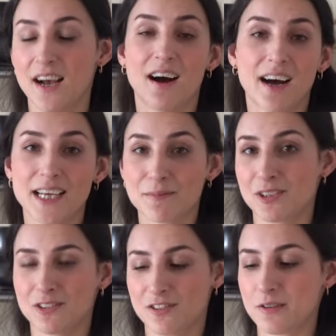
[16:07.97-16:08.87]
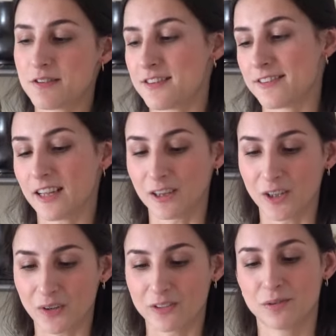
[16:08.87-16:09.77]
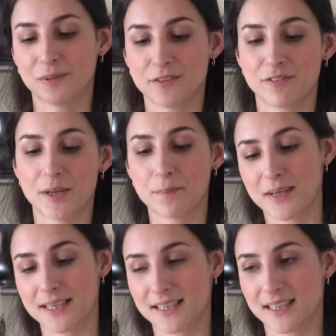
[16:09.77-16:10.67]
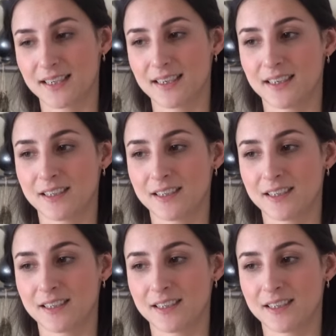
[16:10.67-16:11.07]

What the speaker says: I am going to use this a lot whenever I'm making